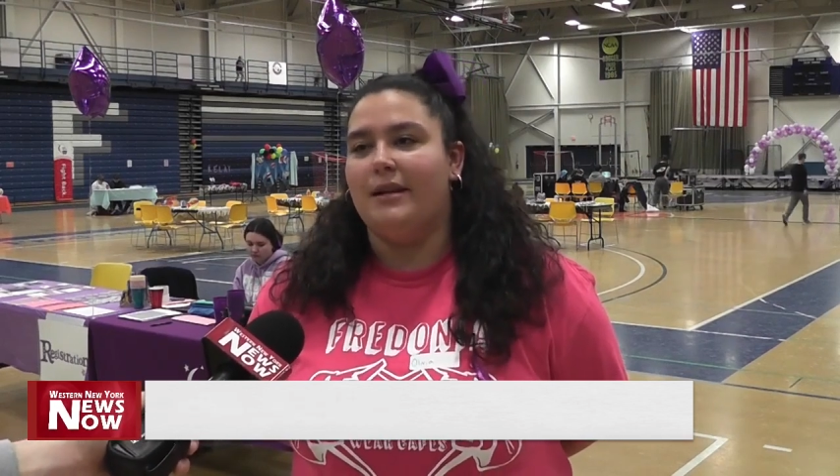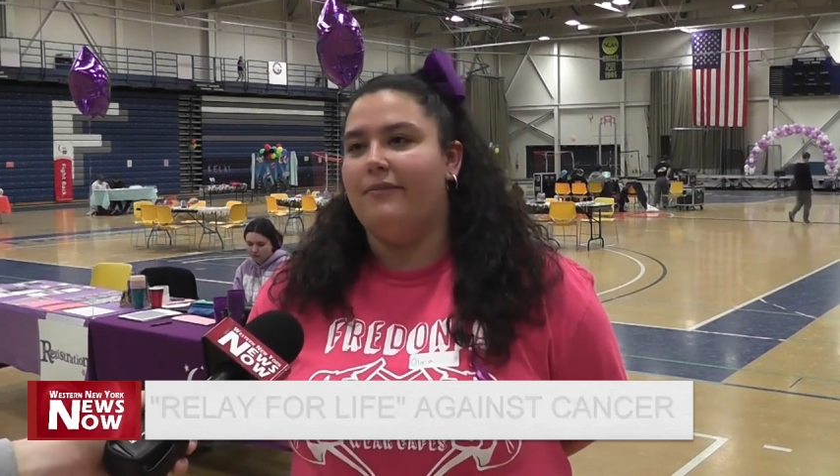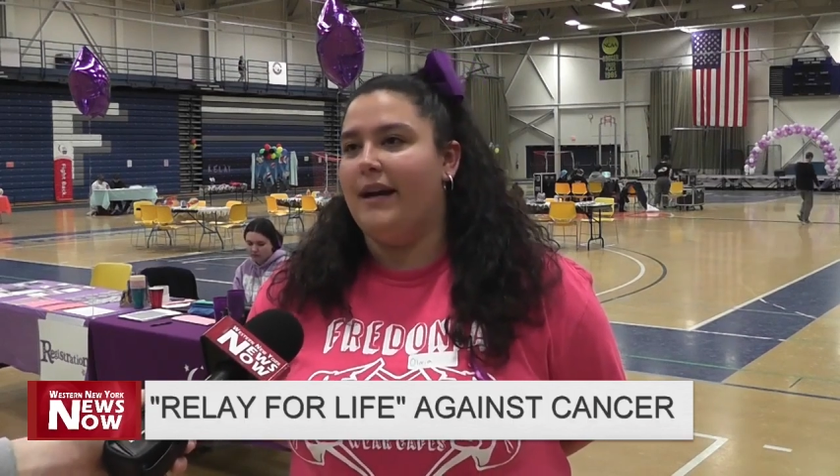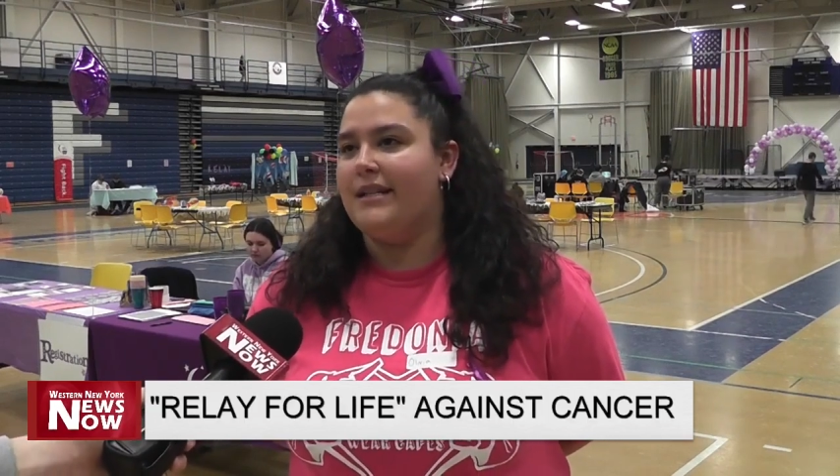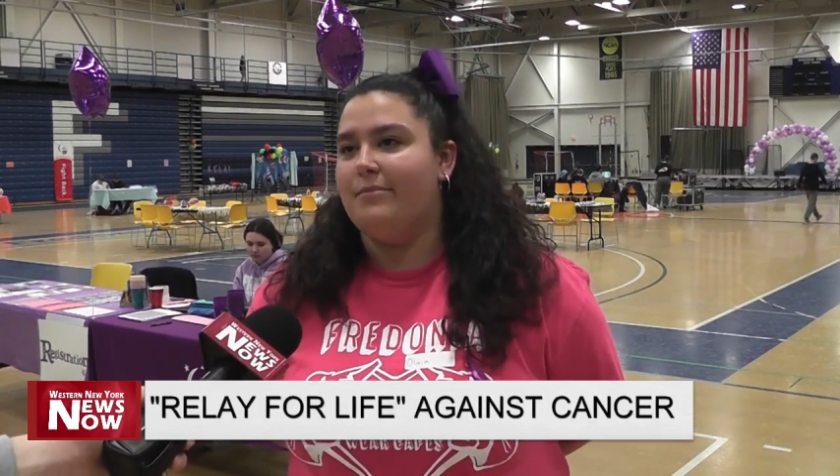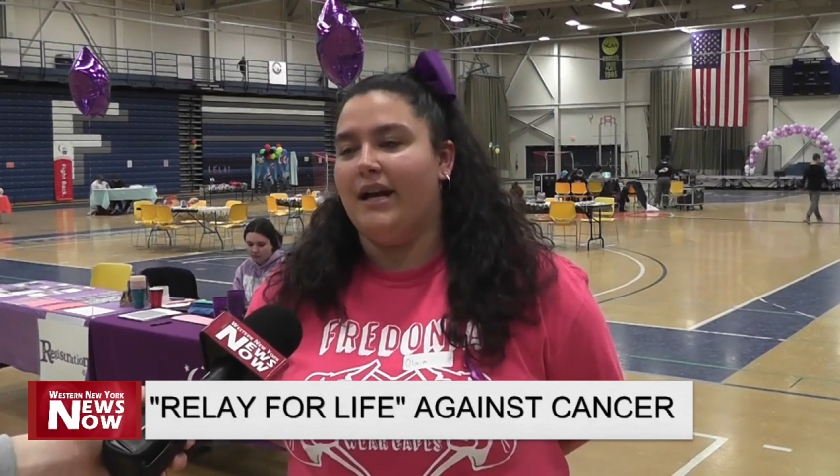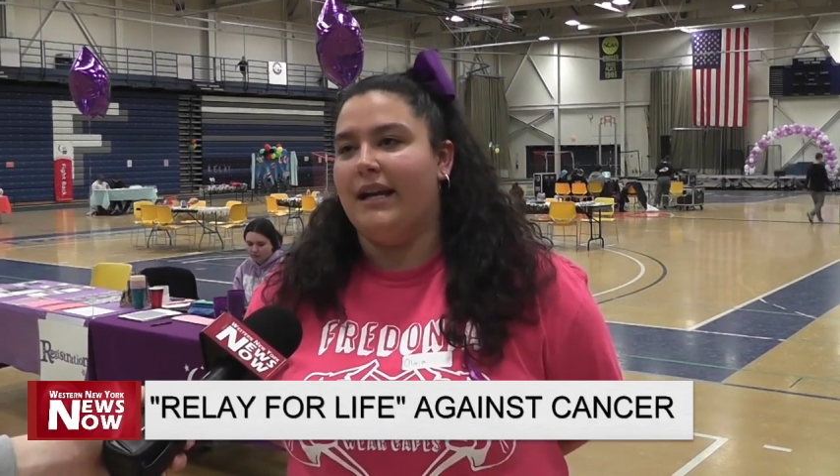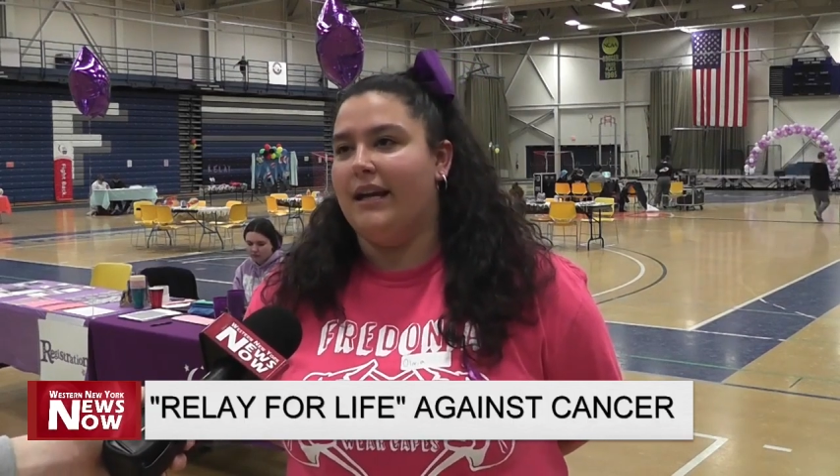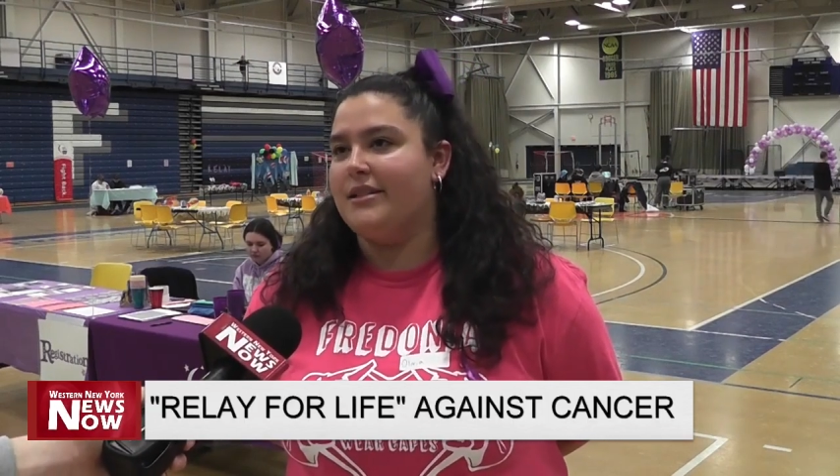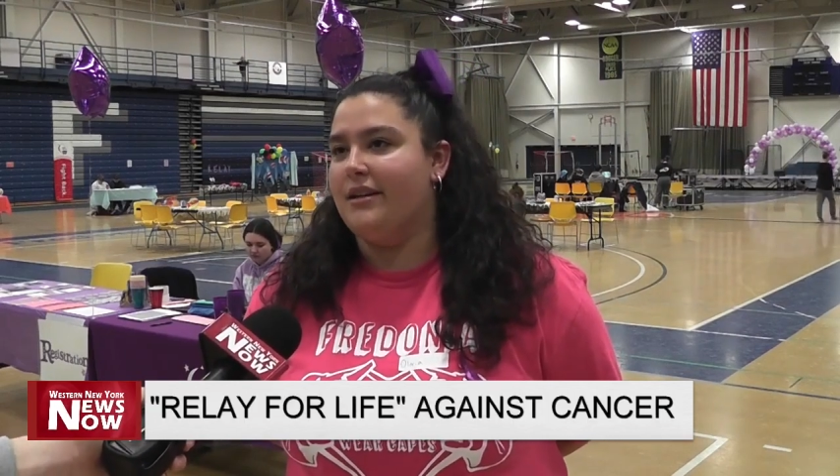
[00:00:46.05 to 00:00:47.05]
affected by
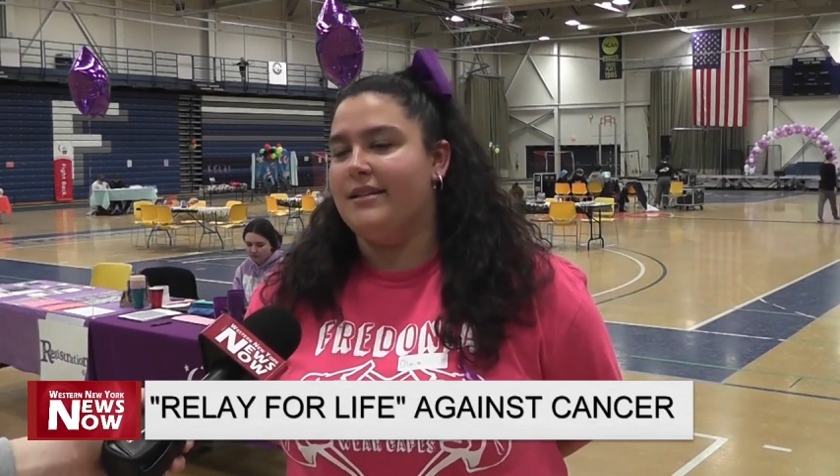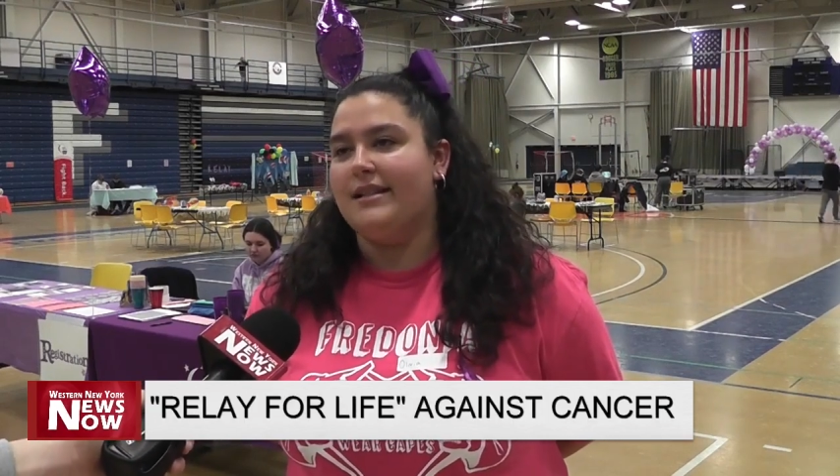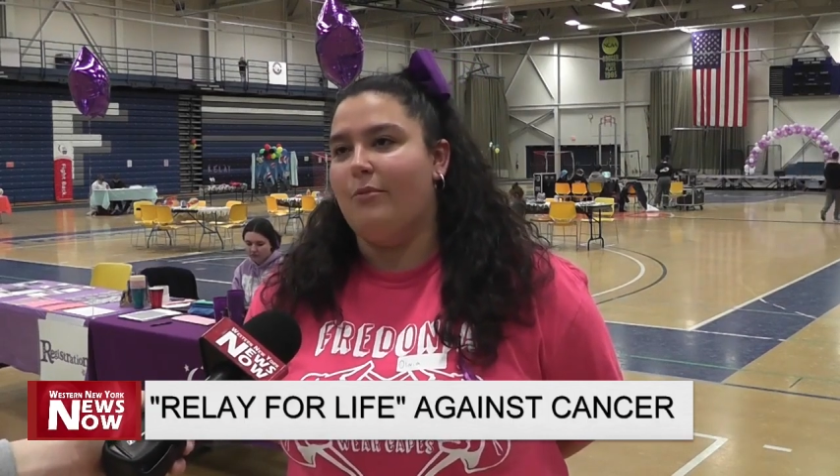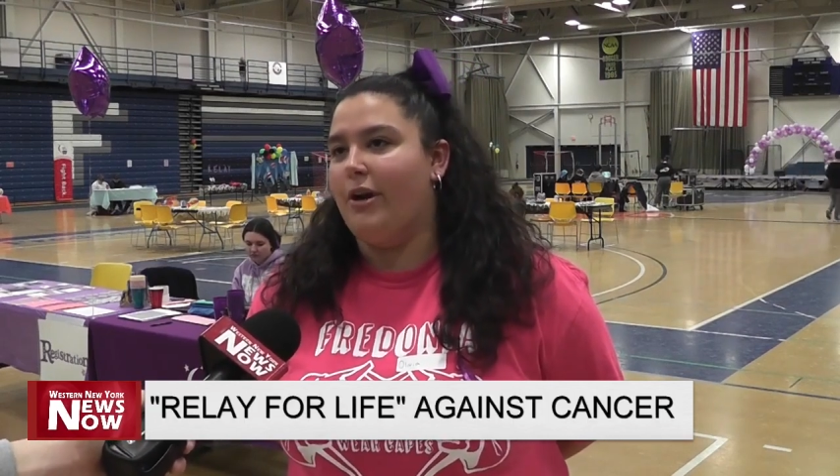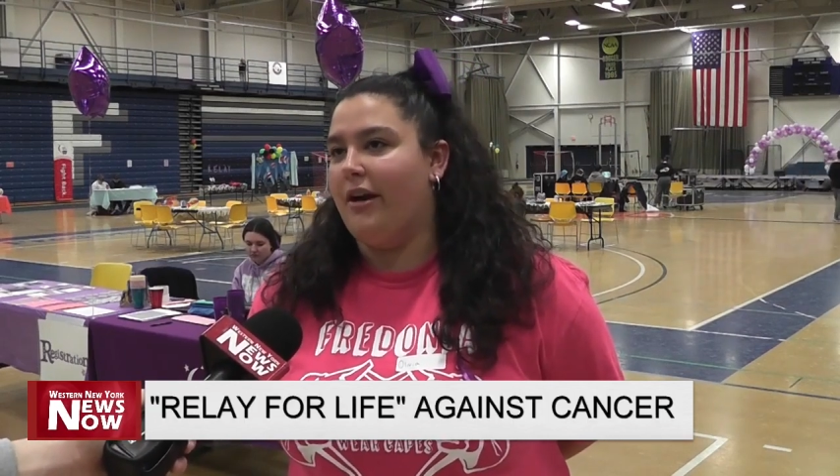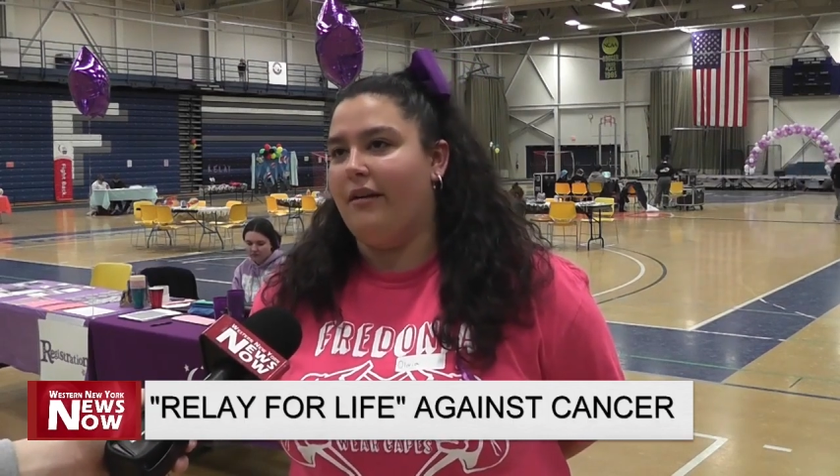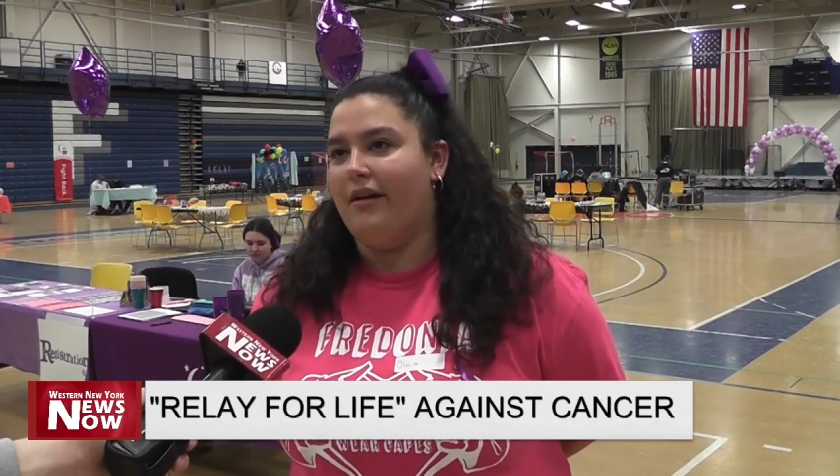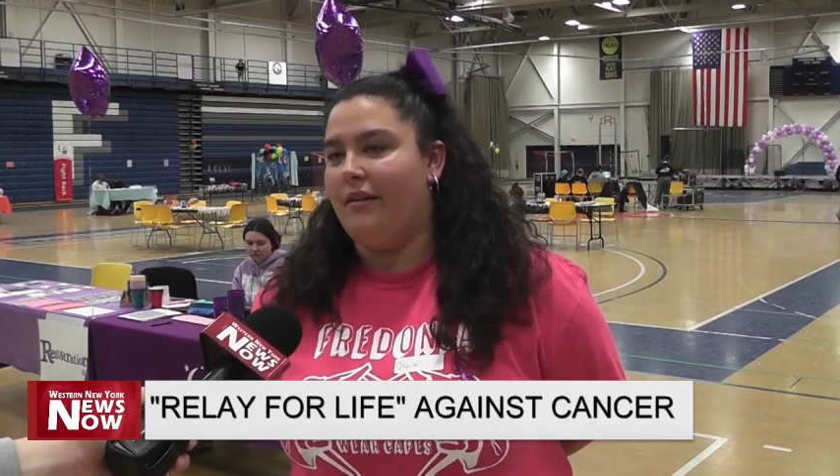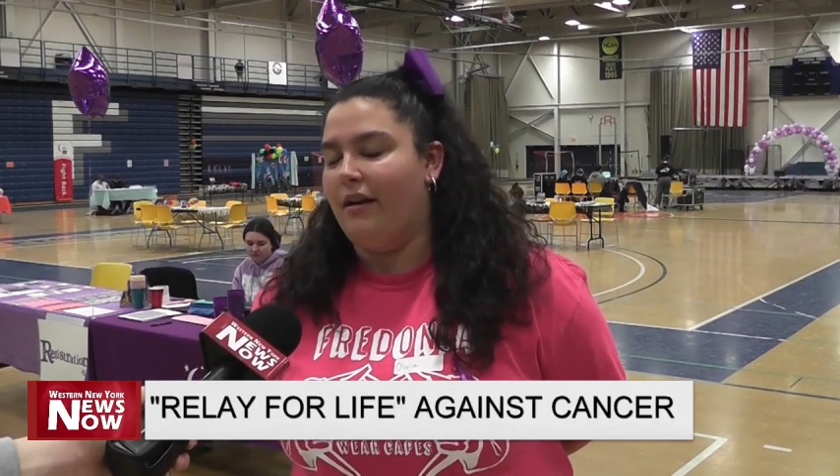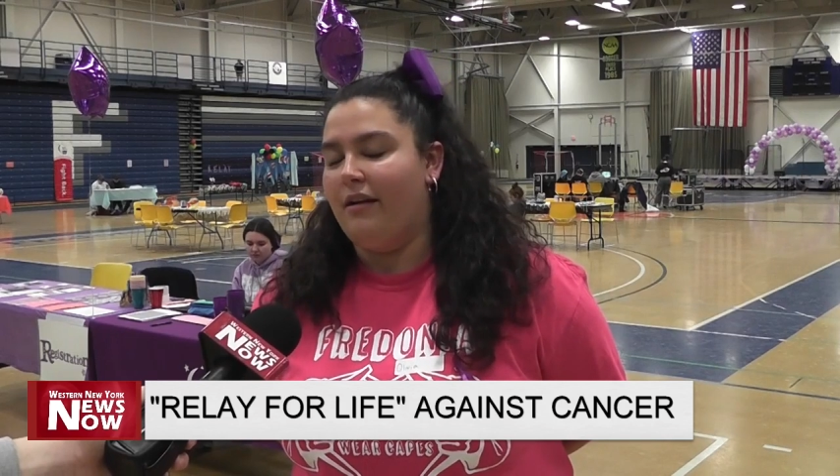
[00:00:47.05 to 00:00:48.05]
cancer in some way or
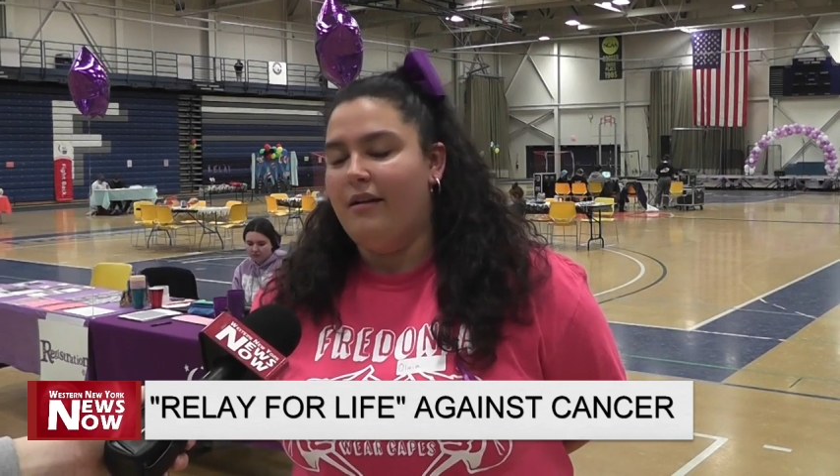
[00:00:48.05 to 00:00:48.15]
another.